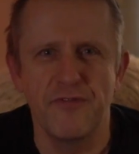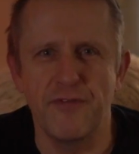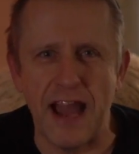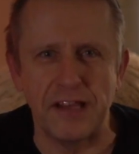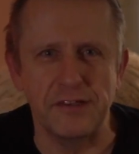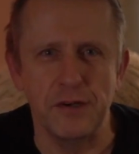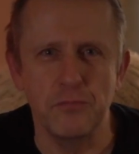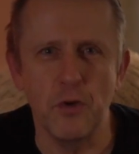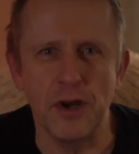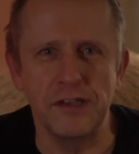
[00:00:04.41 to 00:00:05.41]
Fat,
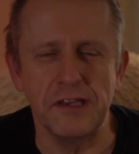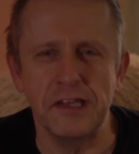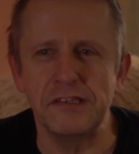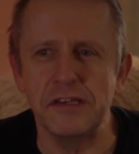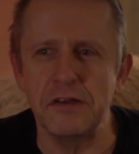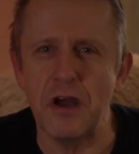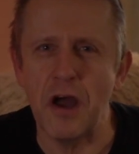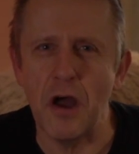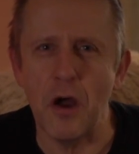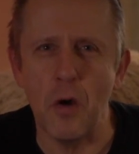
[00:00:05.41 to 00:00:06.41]
what is it?
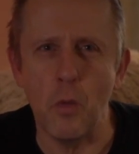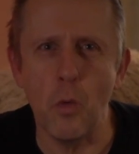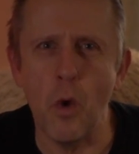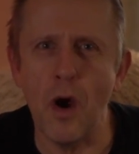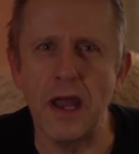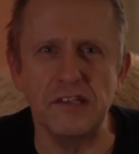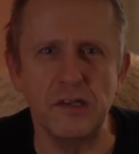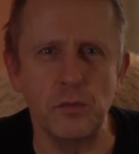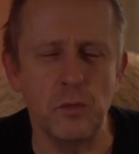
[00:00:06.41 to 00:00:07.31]
Why is it?